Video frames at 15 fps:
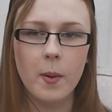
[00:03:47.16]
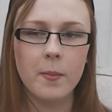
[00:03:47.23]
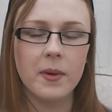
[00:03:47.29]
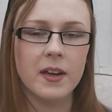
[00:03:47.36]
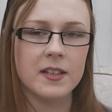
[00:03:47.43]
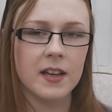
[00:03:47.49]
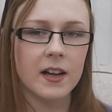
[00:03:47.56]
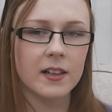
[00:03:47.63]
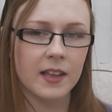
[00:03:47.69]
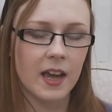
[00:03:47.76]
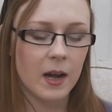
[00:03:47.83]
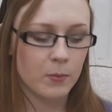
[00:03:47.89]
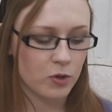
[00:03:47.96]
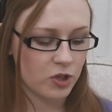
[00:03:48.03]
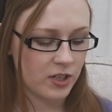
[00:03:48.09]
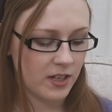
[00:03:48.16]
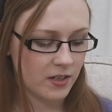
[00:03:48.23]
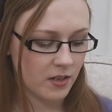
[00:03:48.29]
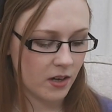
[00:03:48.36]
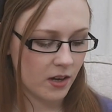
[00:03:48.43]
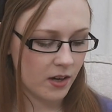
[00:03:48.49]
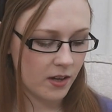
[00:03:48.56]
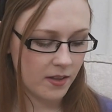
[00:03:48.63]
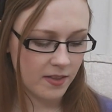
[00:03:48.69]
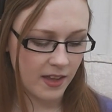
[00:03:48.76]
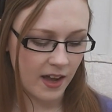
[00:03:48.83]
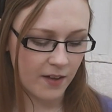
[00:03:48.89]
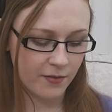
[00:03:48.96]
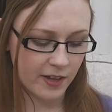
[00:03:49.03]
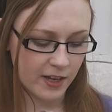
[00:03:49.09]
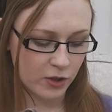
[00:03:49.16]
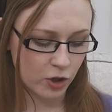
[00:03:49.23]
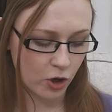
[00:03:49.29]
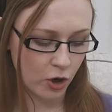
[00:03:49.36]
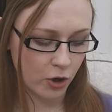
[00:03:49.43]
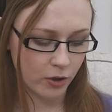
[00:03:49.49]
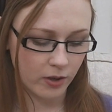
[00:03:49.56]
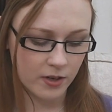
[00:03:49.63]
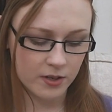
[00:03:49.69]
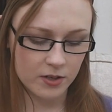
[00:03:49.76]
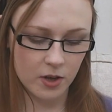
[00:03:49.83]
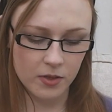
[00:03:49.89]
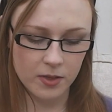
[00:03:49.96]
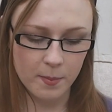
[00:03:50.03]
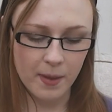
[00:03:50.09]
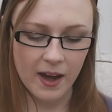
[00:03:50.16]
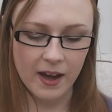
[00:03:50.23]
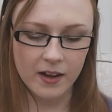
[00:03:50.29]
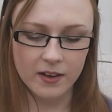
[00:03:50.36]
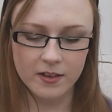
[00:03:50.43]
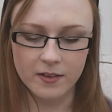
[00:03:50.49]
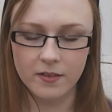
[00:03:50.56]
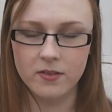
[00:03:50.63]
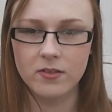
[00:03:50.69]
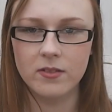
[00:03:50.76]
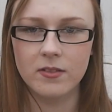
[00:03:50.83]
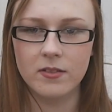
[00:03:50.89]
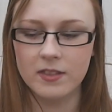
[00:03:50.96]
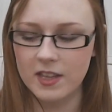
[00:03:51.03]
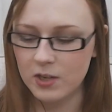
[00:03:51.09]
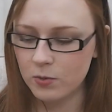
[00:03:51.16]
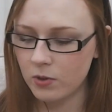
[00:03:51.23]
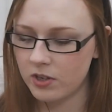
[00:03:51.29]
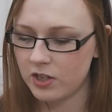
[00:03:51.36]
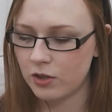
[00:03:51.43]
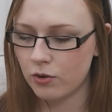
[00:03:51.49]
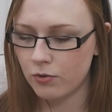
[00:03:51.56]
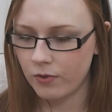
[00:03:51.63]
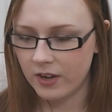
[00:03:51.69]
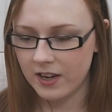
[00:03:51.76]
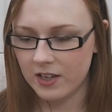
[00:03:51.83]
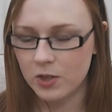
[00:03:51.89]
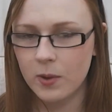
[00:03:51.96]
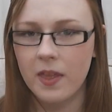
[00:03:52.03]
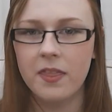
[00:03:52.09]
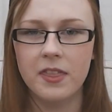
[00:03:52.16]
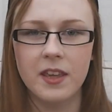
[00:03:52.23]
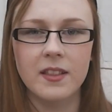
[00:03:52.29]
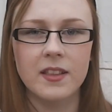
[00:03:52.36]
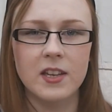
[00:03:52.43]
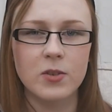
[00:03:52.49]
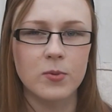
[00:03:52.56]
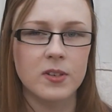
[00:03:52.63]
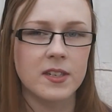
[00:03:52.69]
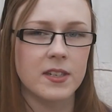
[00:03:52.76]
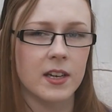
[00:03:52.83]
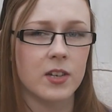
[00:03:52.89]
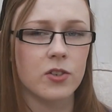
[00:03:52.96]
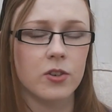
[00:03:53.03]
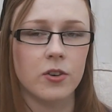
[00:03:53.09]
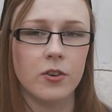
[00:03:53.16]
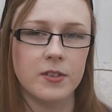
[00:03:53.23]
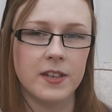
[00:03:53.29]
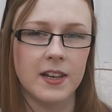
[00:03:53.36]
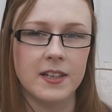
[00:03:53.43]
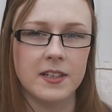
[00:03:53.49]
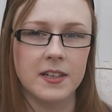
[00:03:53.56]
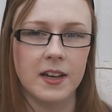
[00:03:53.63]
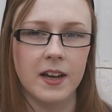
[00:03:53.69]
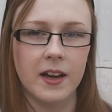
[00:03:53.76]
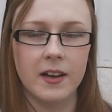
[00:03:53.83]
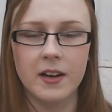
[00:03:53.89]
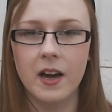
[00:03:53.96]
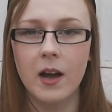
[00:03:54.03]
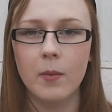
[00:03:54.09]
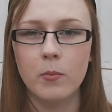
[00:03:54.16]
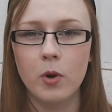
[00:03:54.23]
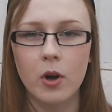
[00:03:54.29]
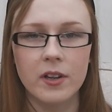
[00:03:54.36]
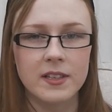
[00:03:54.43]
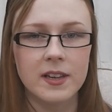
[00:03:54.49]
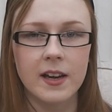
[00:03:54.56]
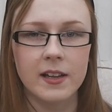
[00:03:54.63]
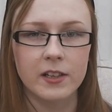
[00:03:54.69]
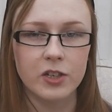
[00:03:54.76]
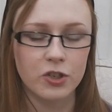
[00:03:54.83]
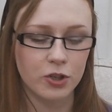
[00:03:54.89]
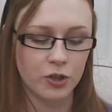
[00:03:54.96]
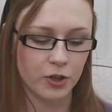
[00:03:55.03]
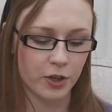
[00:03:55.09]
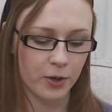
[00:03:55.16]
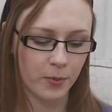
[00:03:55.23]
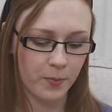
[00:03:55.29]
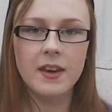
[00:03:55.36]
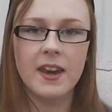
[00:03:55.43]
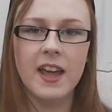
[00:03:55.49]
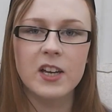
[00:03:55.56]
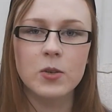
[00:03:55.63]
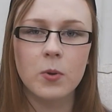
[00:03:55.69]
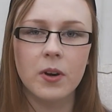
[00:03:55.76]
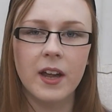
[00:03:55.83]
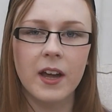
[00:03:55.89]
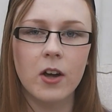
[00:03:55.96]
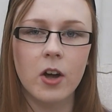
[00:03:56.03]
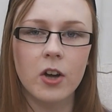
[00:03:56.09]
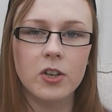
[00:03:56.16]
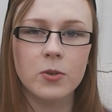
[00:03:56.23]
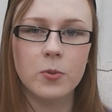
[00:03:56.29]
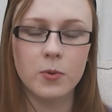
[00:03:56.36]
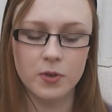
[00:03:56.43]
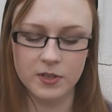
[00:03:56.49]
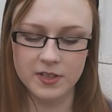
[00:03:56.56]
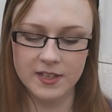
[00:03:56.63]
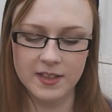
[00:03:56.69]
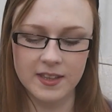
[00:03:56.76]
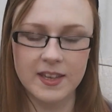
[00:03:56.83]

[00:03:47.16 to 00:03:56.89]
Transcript: remember exactly how much these are. They have like the colours on the back. This one is green, so I think this was €6.99. I'm not entirely sure though. Next one I got was